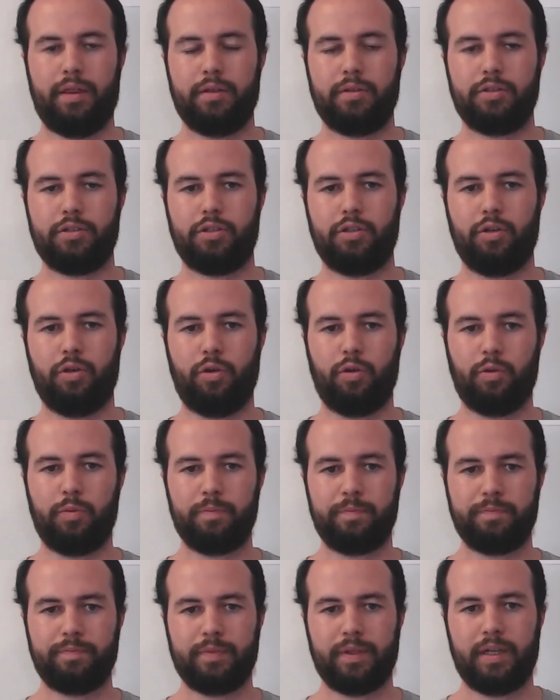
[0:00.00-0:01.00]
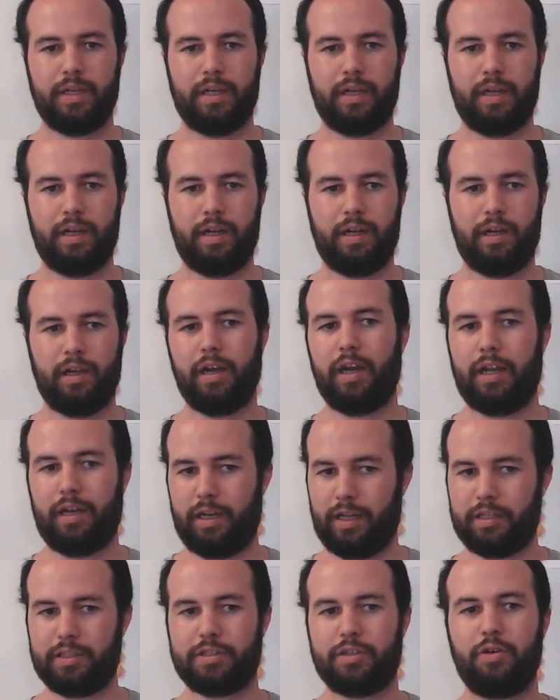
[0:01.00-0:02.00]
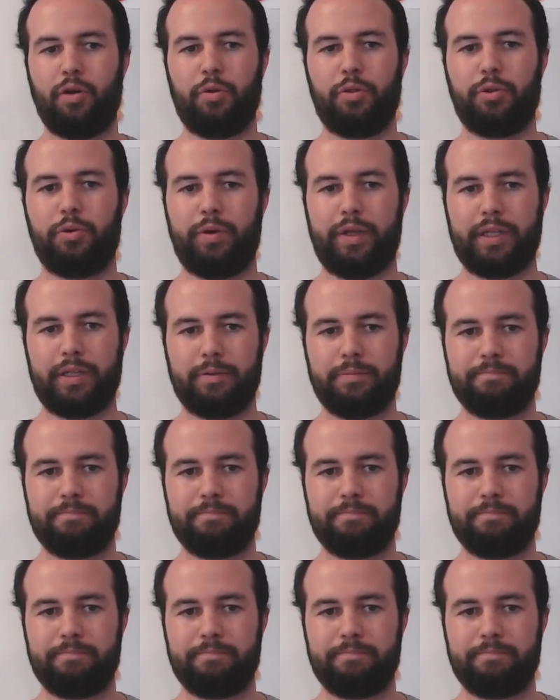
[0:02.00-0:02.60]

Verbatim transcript: So let's go through it.